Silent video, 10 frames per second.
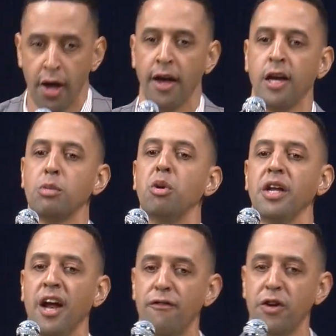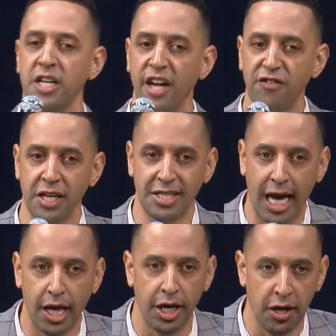He's put every gift and
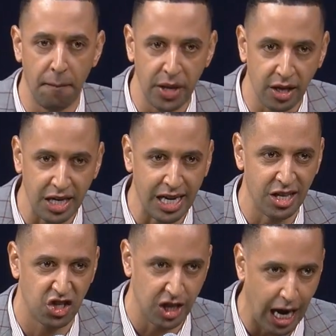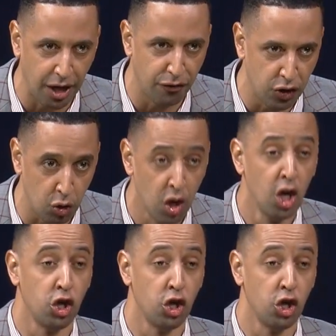talent and ability inside of you.